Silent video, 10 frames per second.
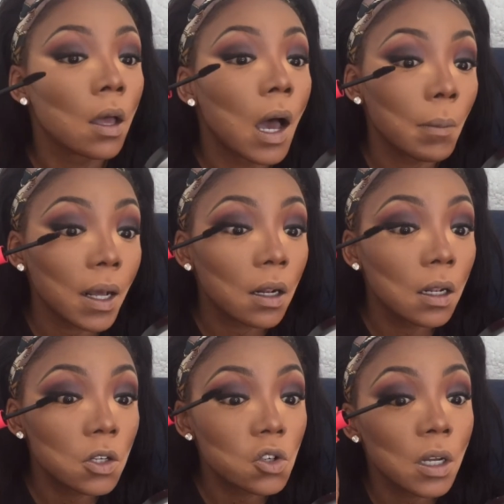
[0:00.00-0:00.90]
I'm like
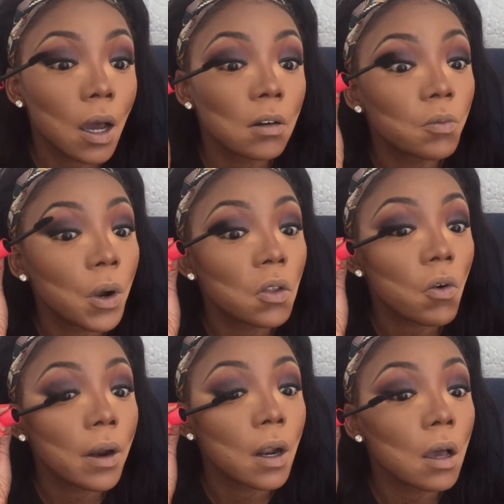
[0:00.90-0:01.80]
literally out of
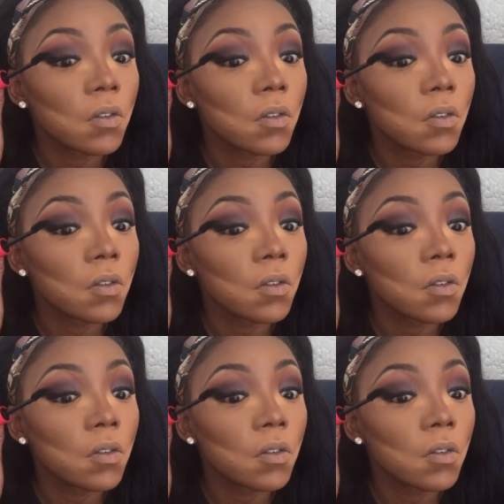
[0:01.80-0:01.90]
breath right now.